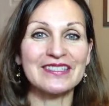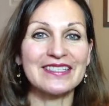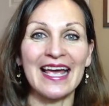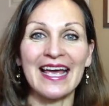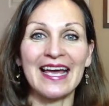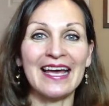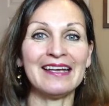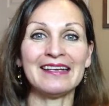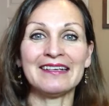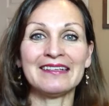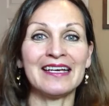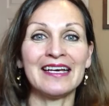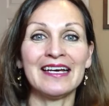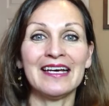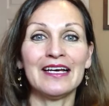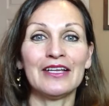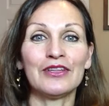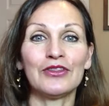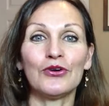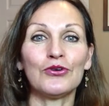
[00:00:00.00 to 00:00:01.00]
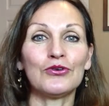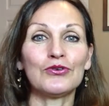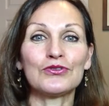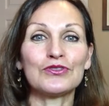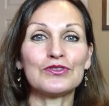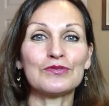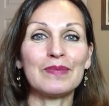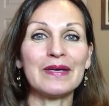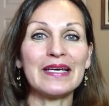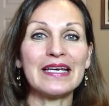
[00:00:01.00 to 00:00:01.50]
and
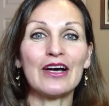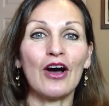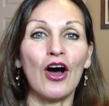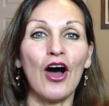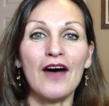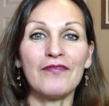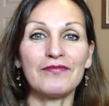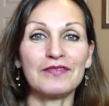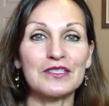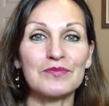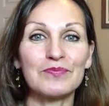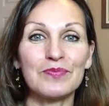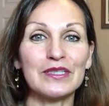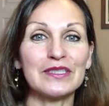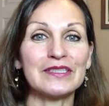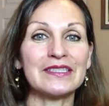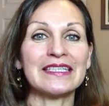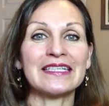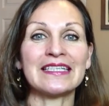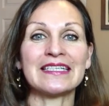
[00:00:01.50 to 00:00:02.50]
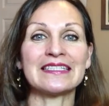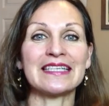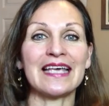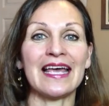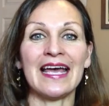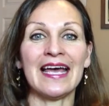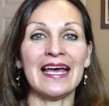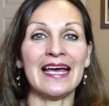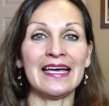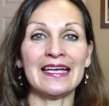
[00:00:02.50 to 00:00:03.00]
those big office buildings
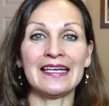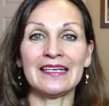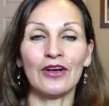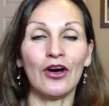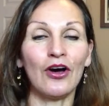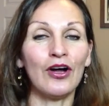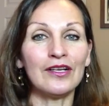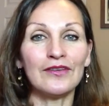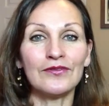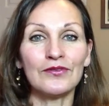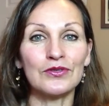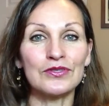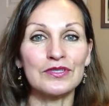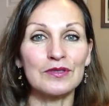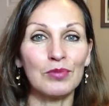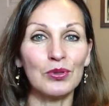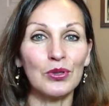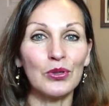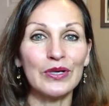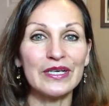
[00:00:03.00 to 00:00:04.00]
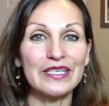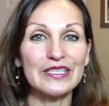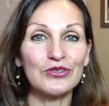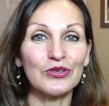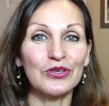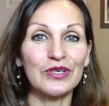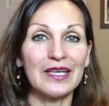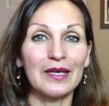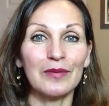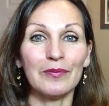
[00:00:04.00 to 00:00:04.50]
and all of those employees
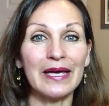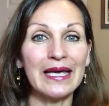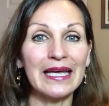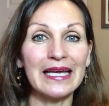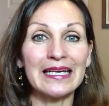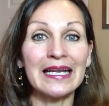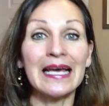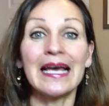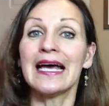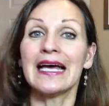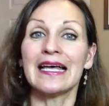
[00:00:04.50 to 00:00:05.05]
couldn't get paid.